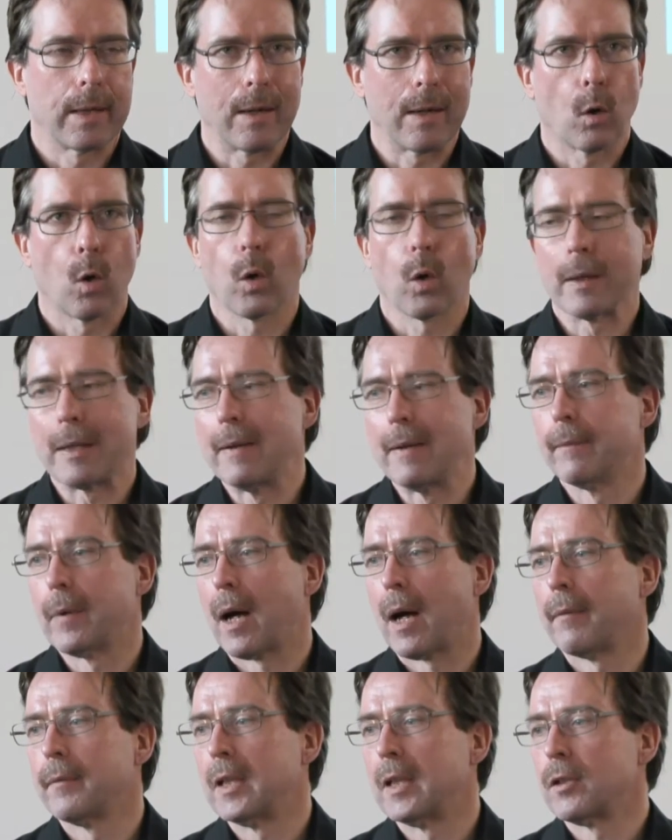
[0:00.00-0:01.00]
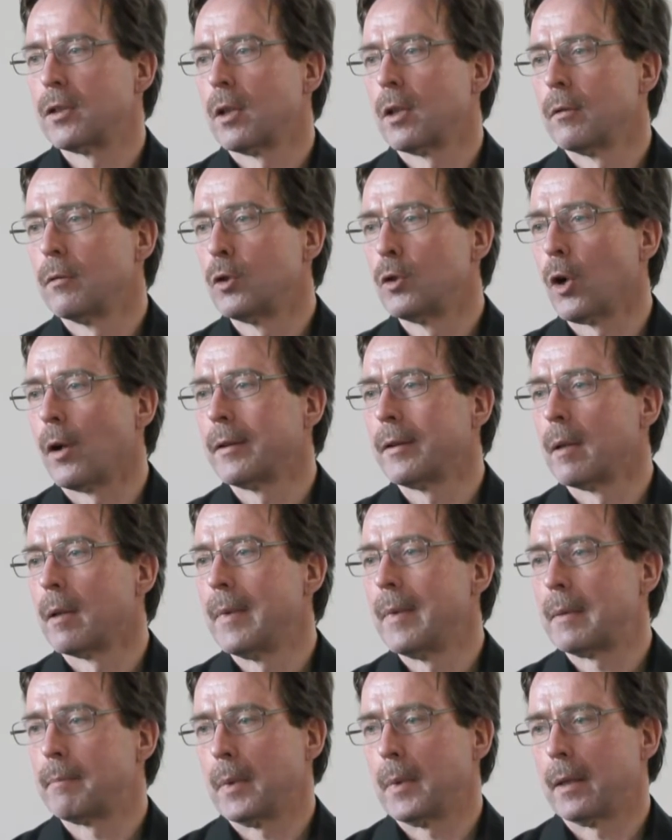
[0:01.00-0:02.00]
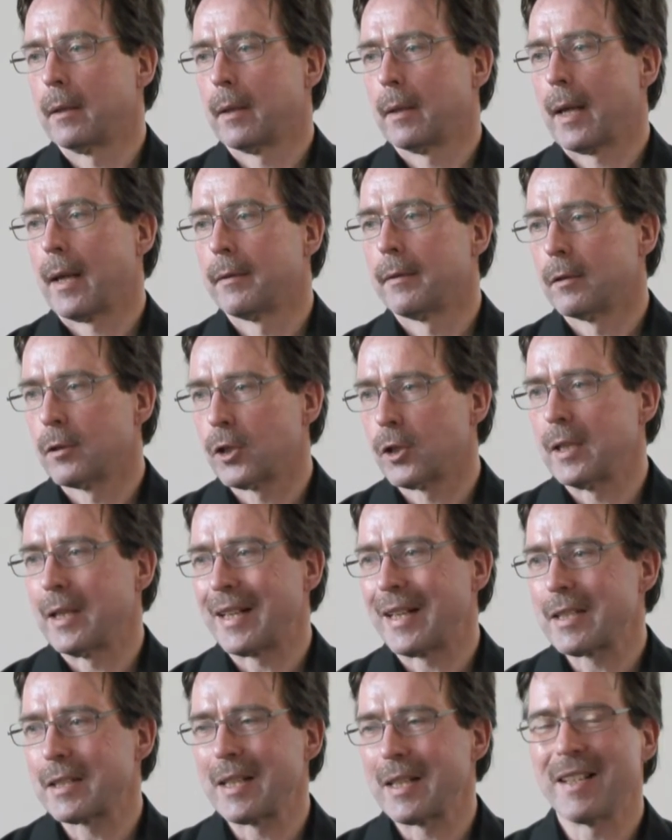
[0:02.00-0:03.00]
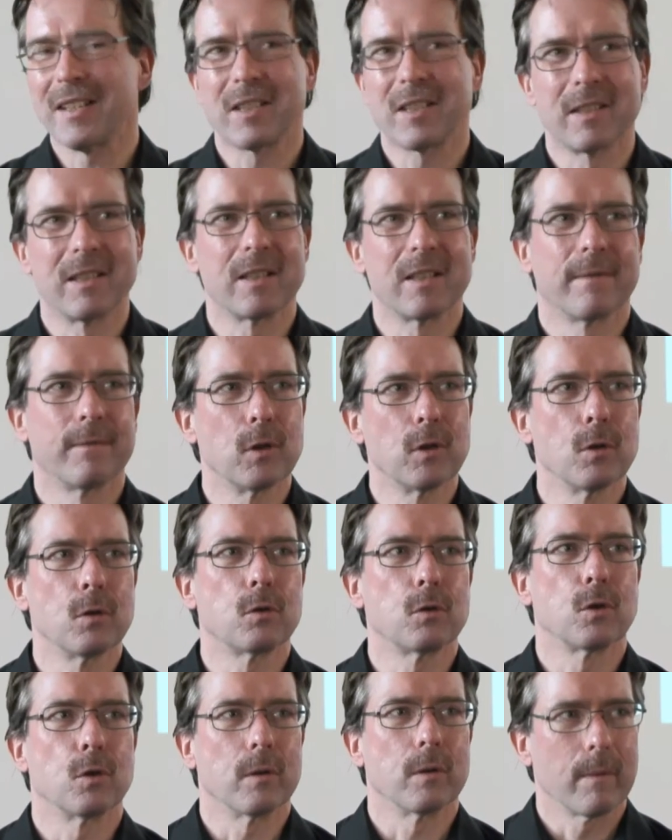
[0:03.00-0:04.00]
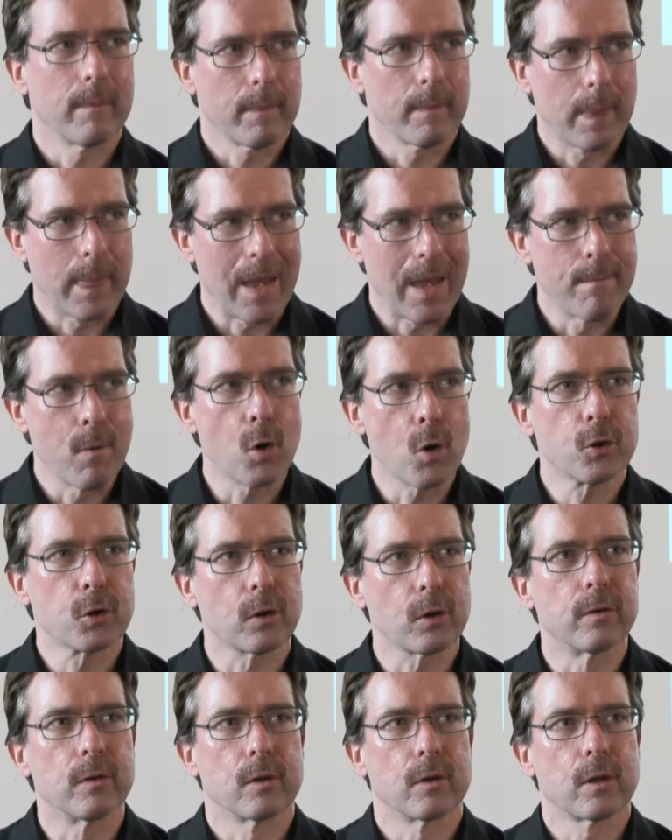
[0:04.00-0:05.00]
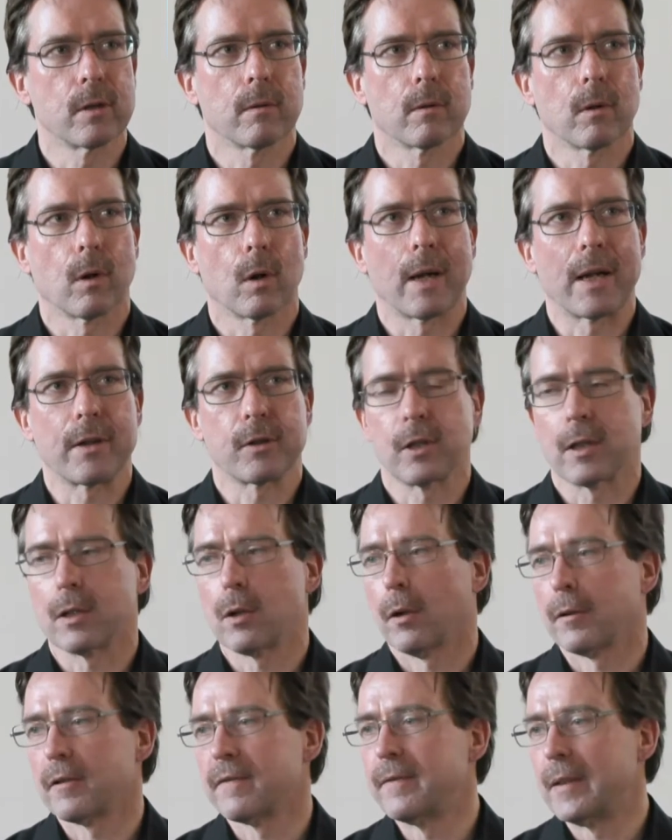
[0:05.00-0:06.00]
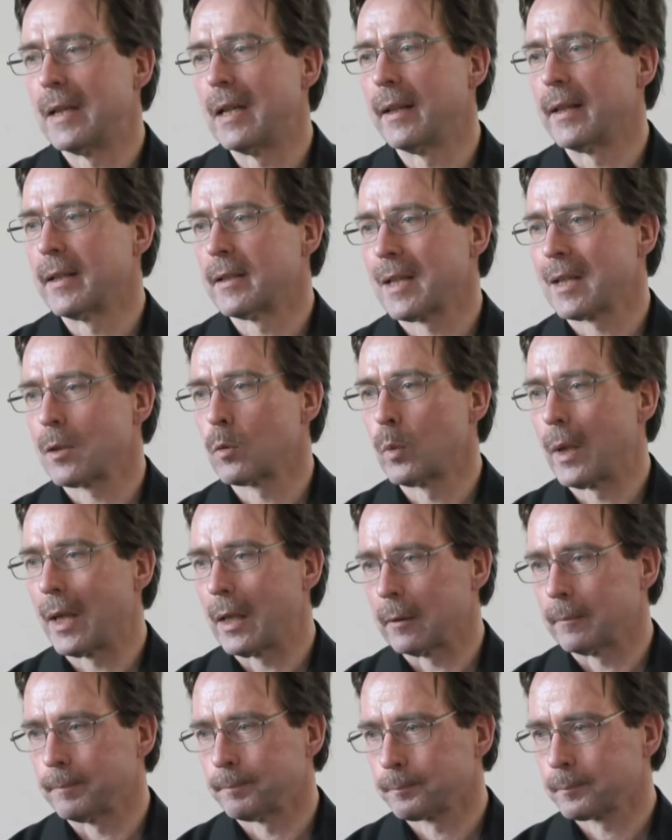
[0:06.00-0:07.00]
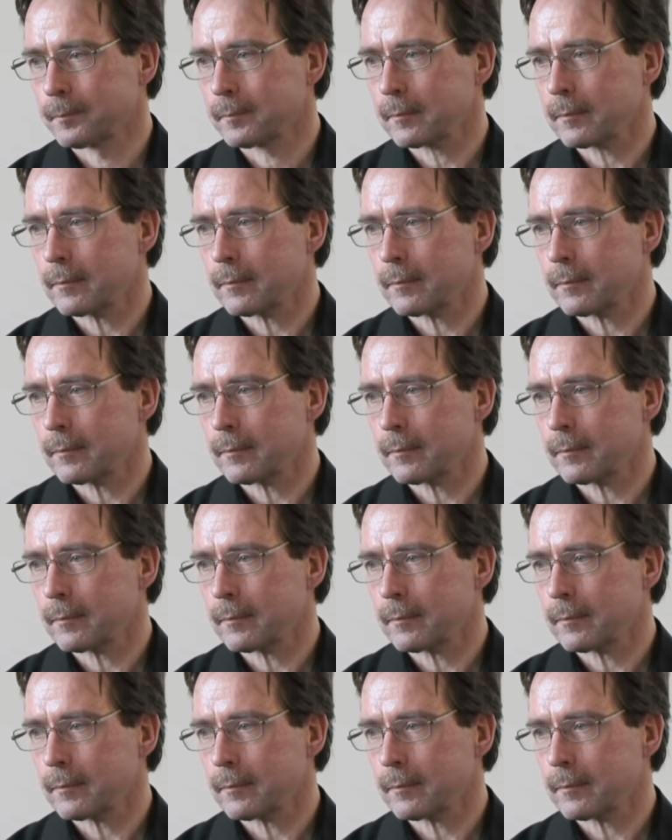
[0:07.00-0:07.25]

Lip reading: they all involve this joint commitment. And she extends this view to emotions, or as she calls feelings as well.